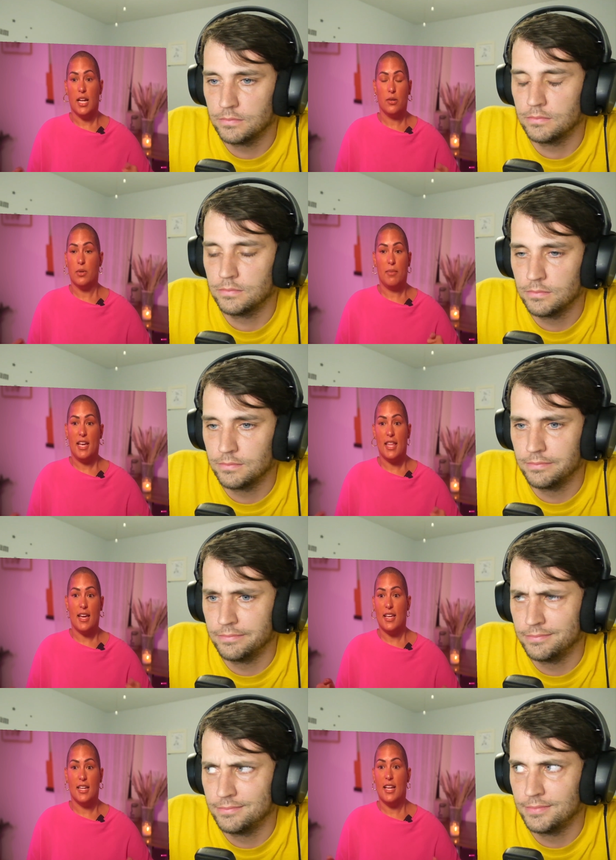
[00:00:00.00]
Speaker 1: and I don't want to pay
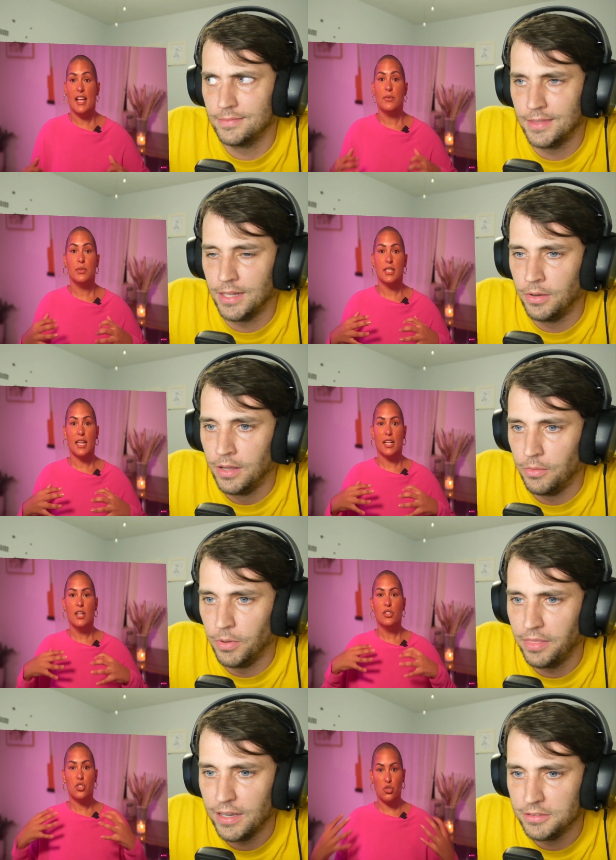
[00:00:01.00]
that. And it was like
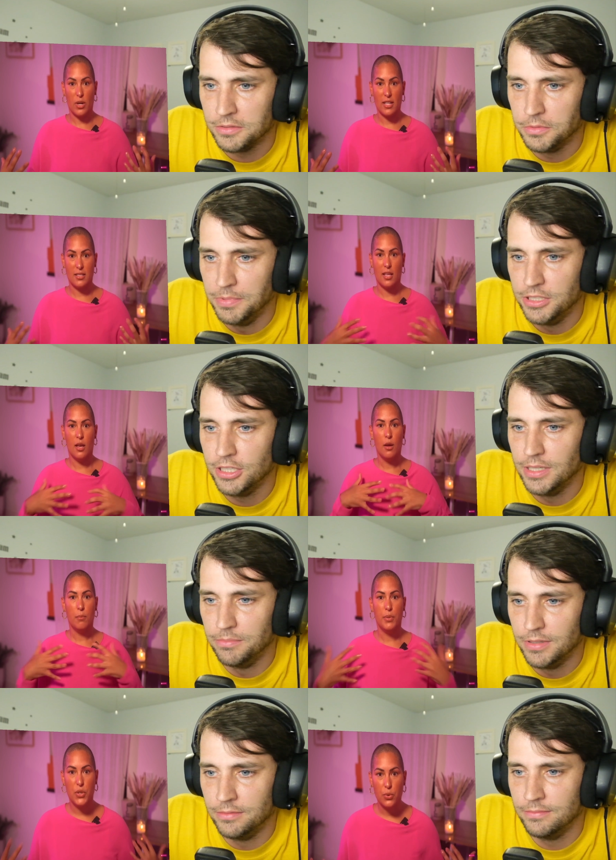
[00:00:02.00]
1000 would be cheap,
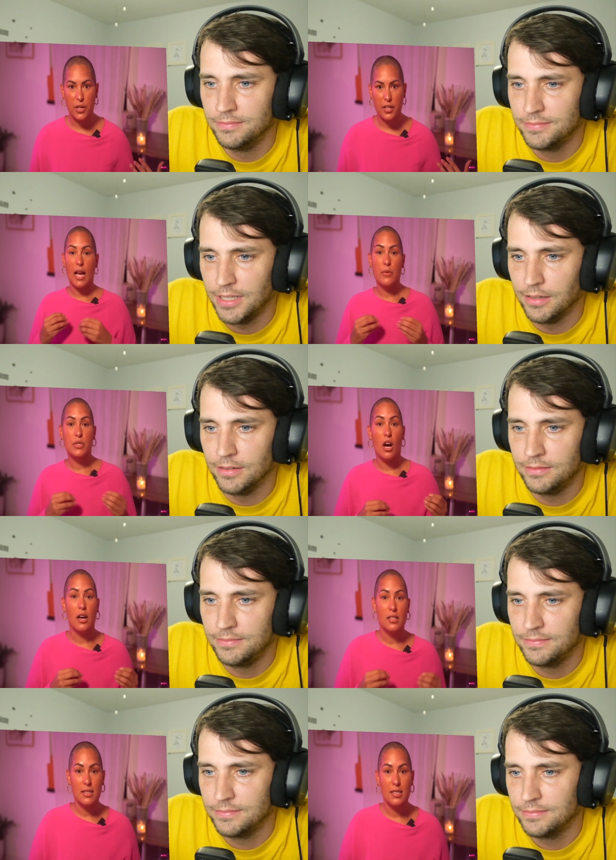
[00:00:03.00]
dude. pure. Yeah. I was
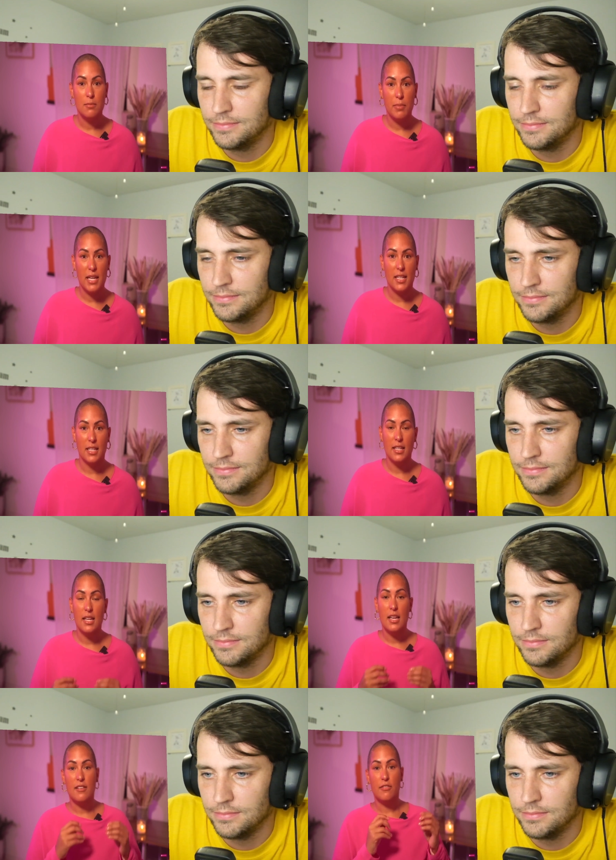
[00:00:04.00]
honestly debating
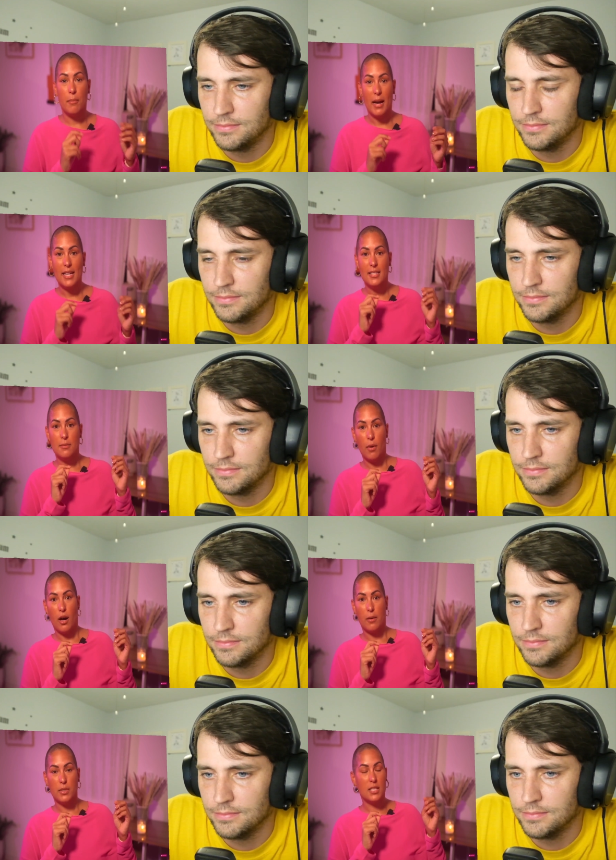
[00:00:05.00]
if Mike's
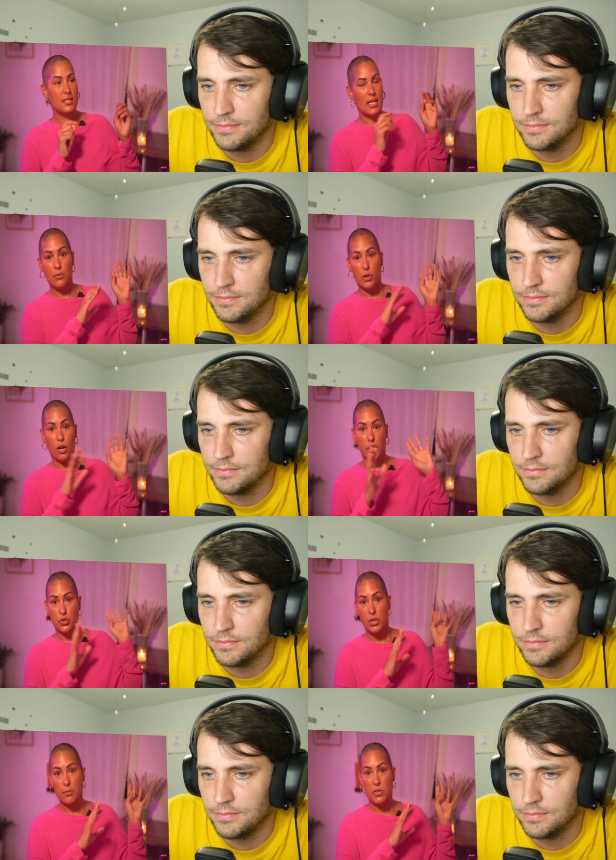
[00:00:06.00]
mom, because they were on a
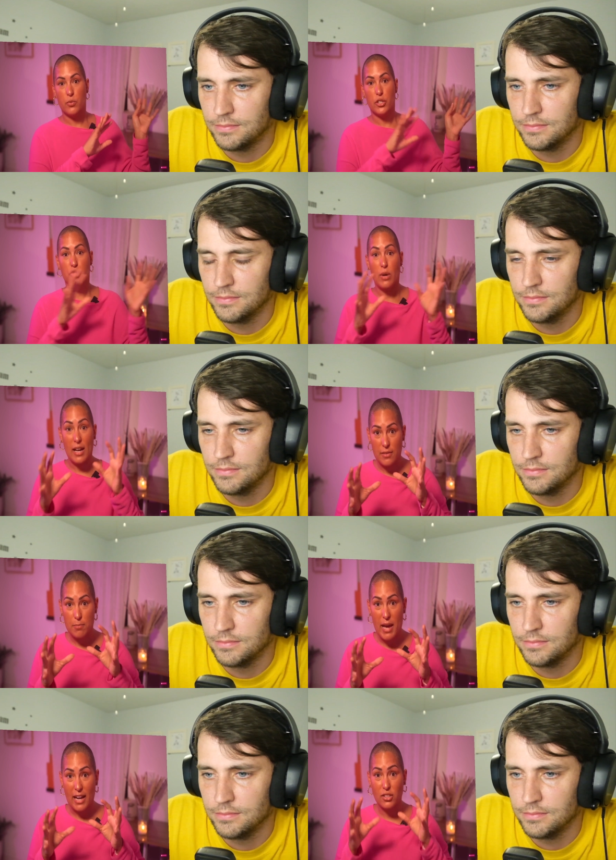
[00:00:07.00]
trip somewhere
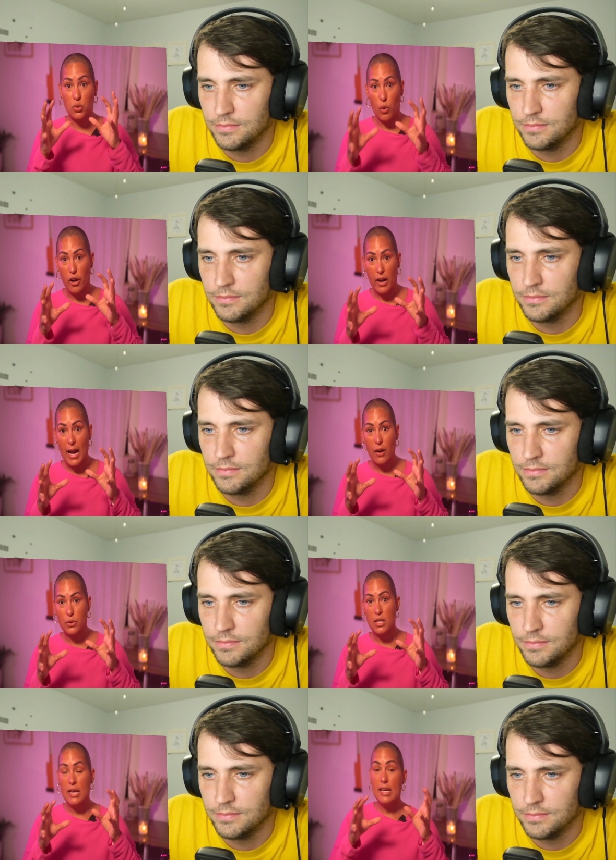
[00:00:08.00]
driving back to our
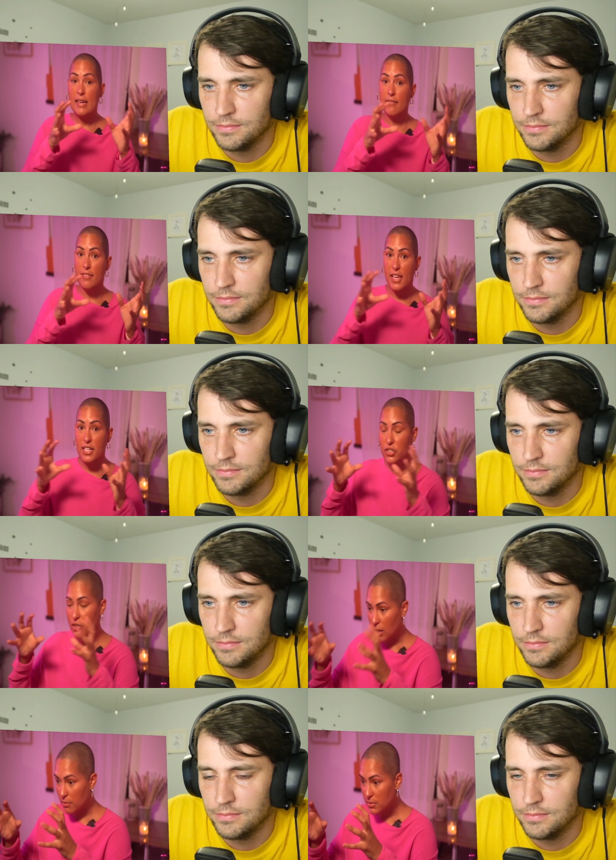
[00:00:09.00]
house, if they
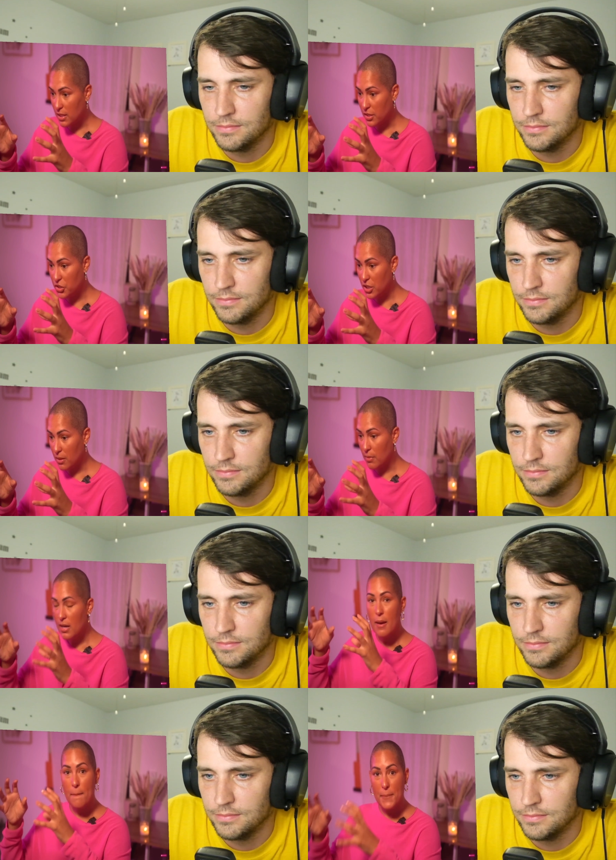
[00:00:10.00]
should come to the gym
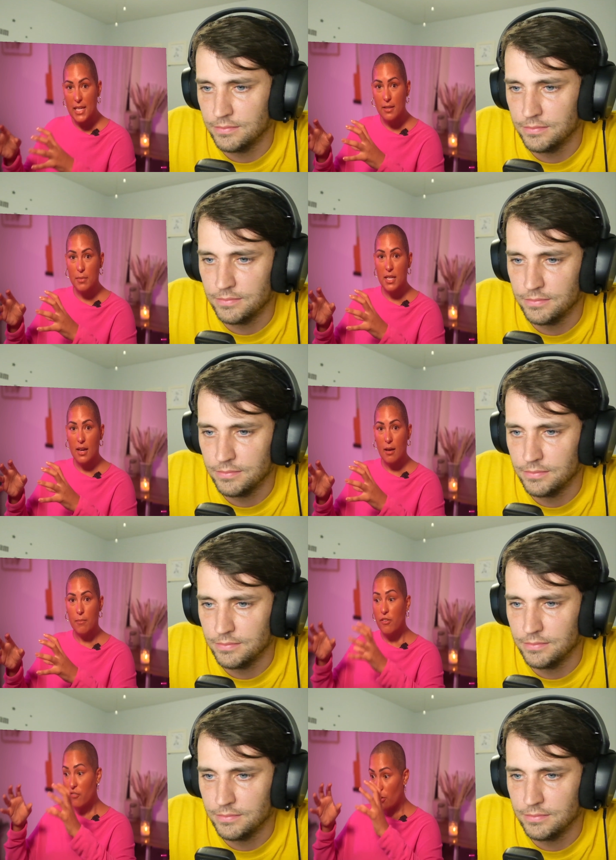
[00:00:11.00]
pick me
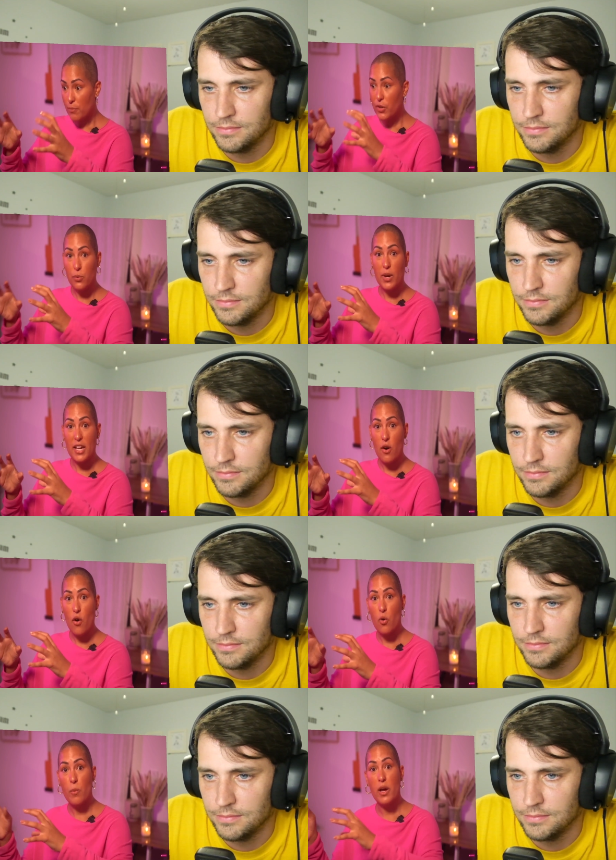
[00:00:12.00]
up from their way
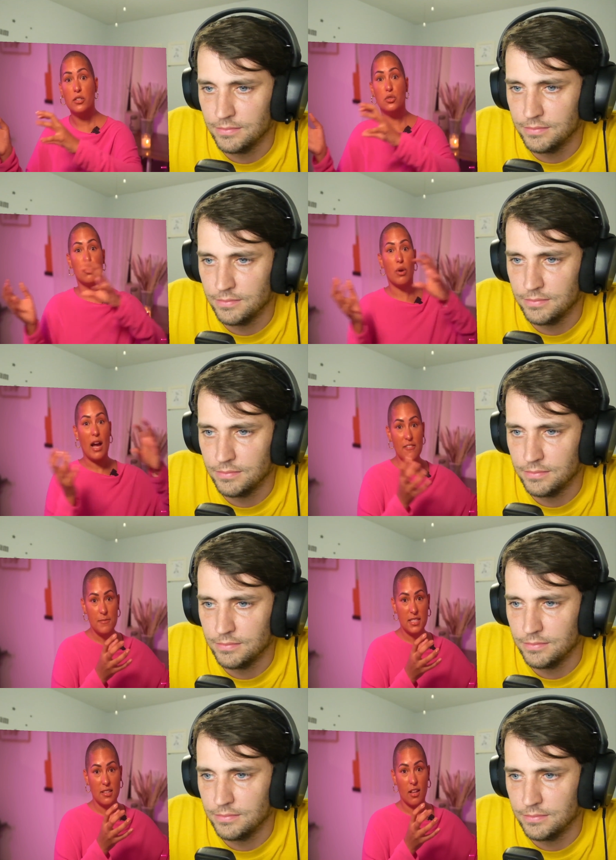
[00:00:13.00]
home, drive
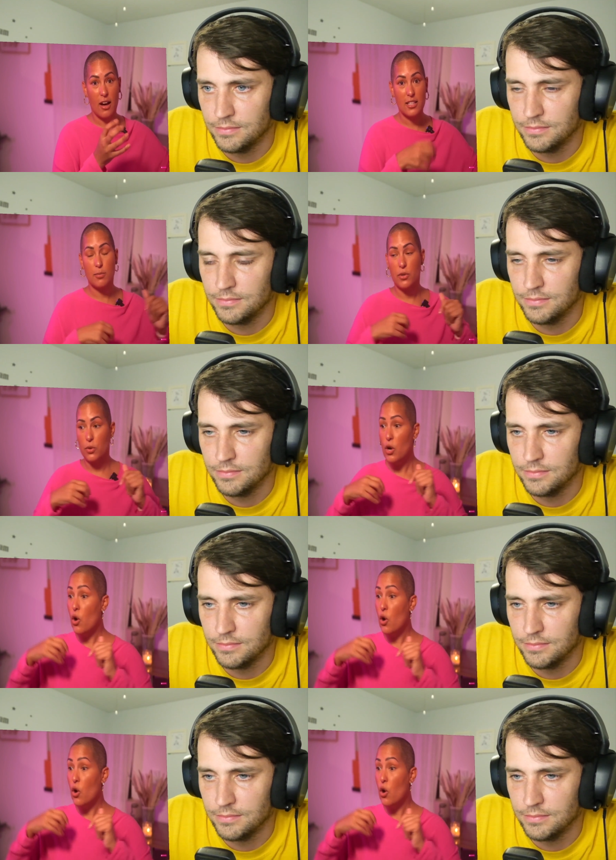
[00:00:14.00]
me to the hospital,